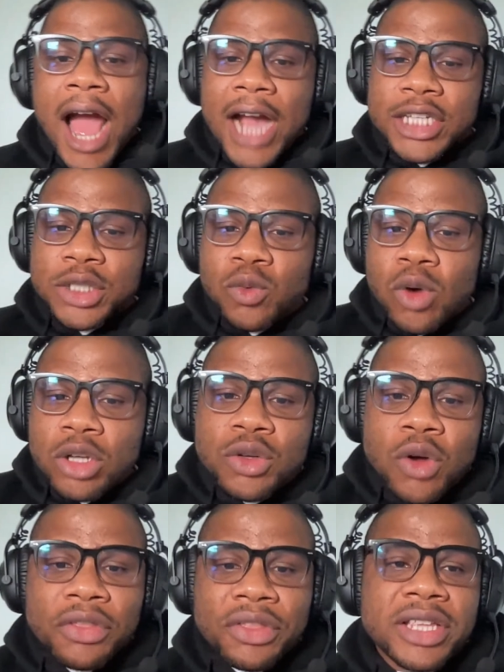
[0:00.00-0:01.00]
And you want
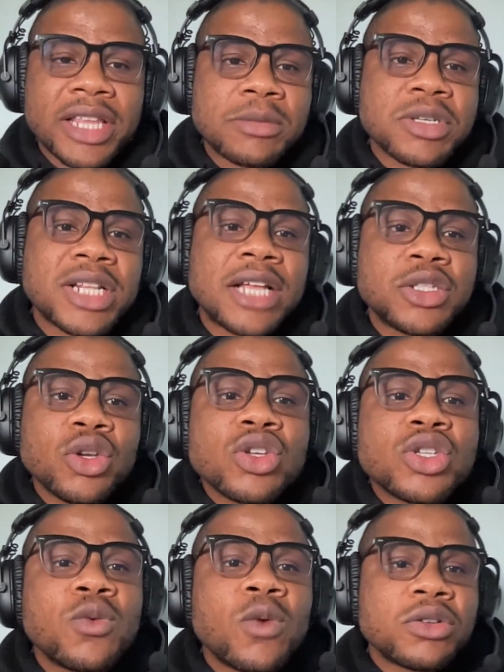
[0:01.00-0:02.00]
to audit them so that
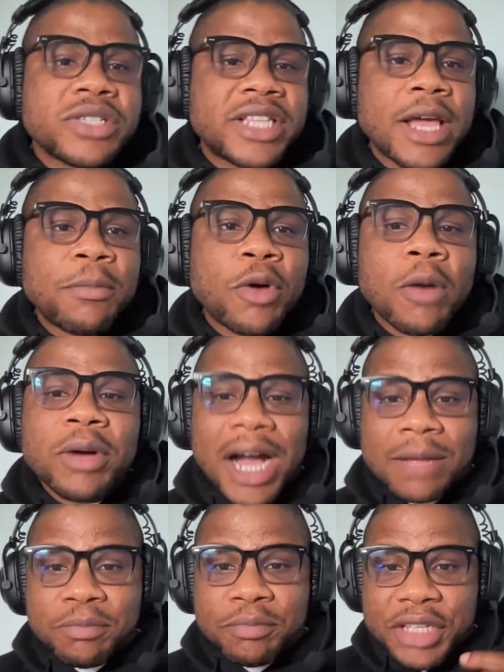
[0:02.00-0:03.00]
those who want to step up
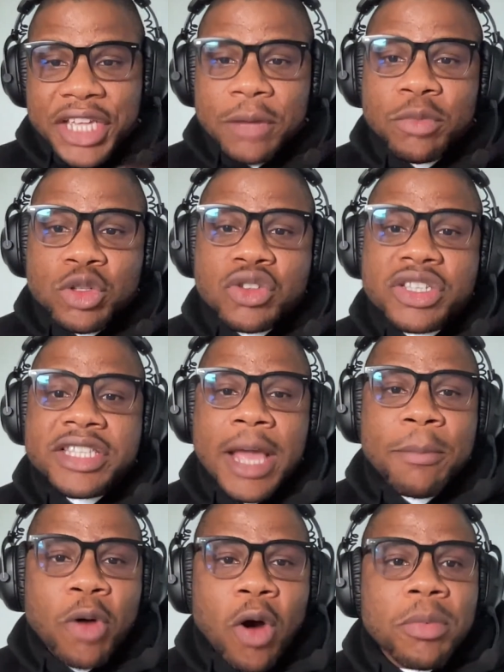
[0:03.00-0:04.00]
can be able to
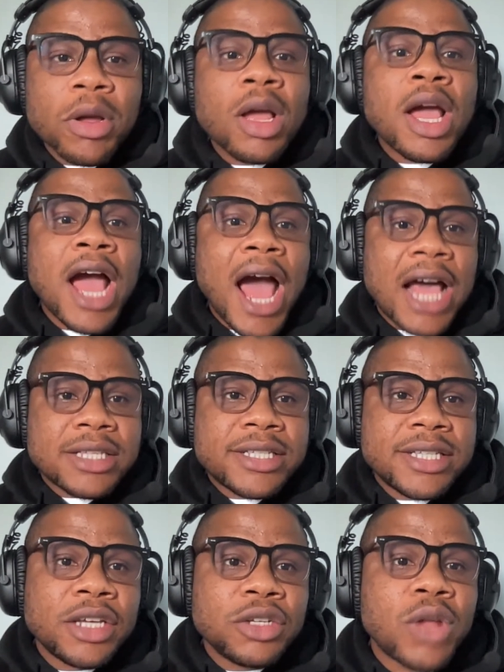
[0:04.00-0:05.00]
step up and
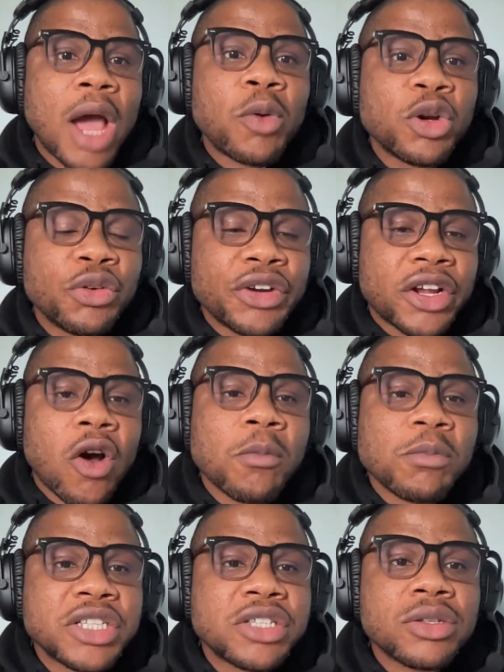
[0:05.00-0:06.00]
say, I want to
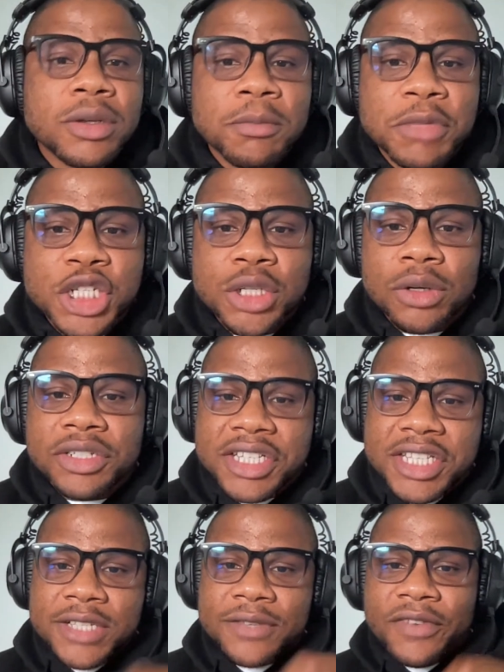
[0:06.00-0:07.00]
recommit to the mission.
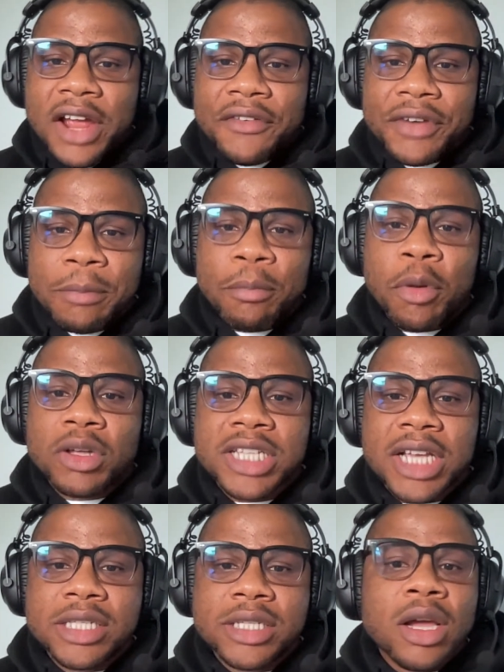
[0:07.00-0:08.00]
This is very
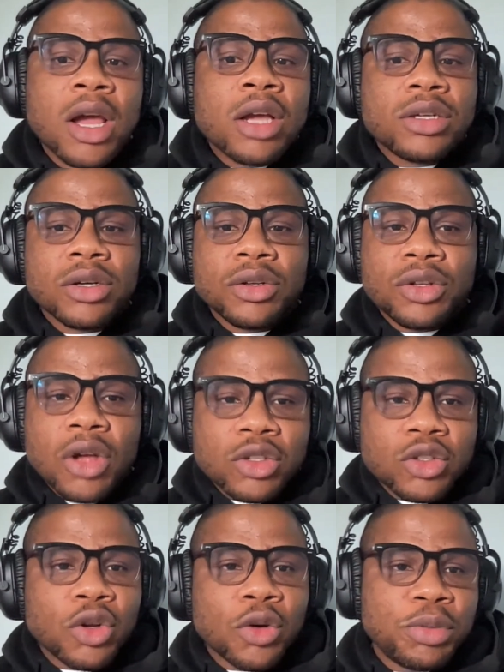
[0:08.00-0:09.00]
important. You're
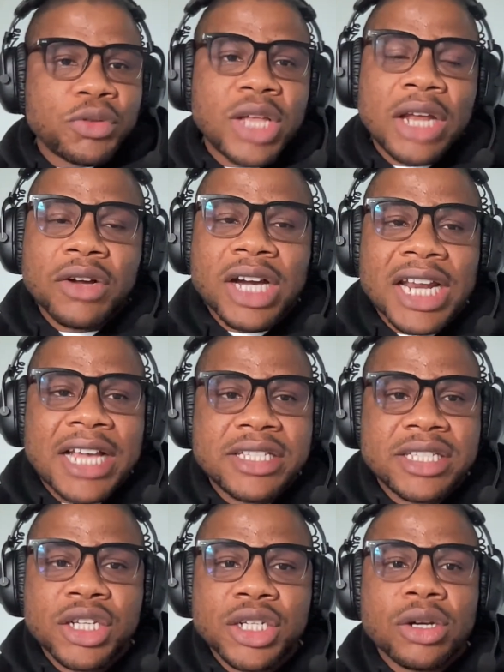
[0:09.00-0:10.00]
not going to build an
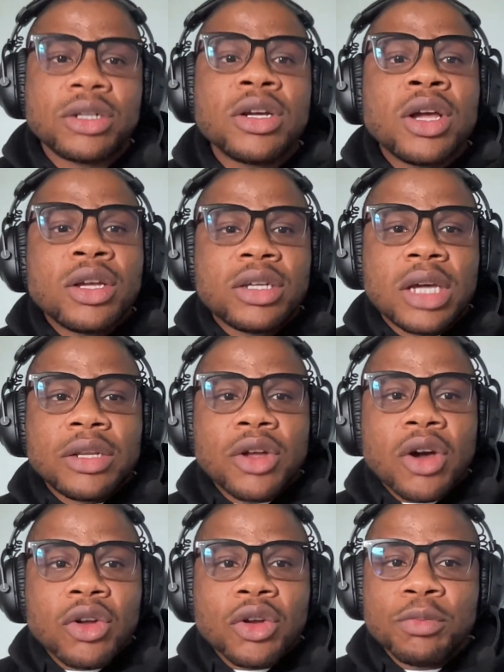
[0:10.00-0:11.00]
organization. You're
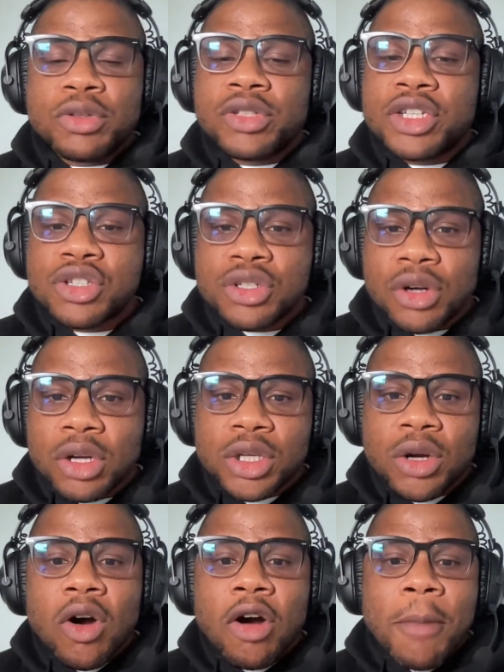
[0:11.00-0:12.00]
not going to build a
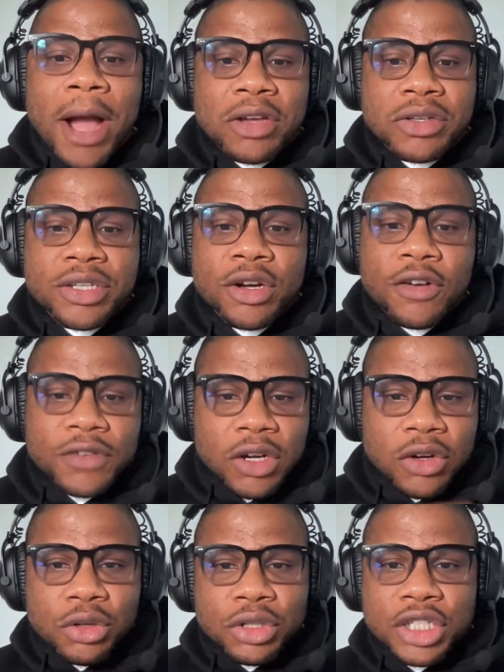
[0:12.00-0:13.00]
structure all by yourself.
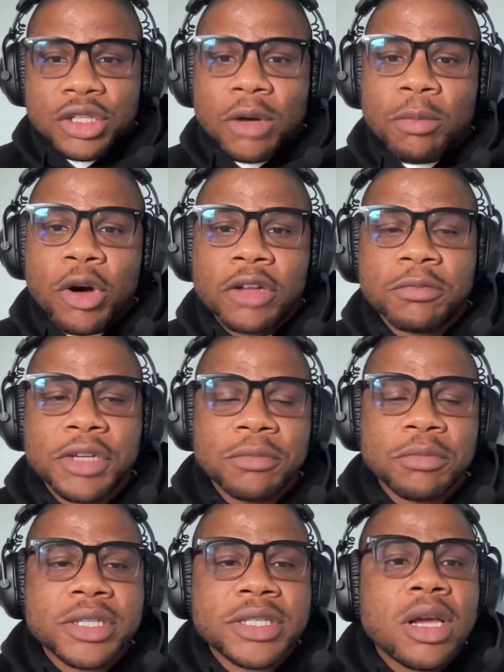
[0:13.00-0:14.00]
You're going to need your board
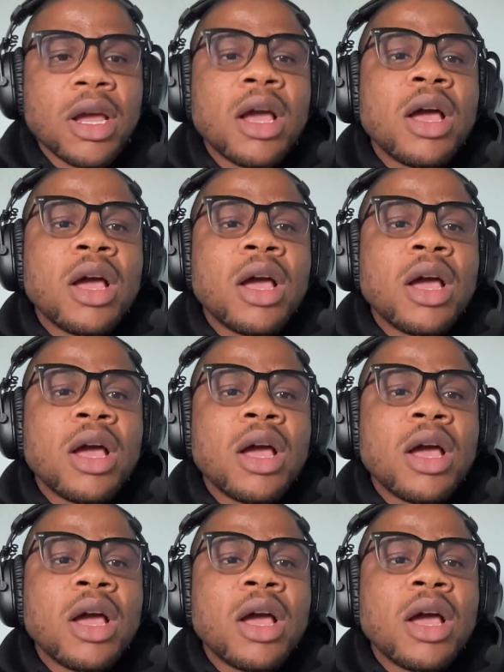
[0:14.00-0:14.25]
members.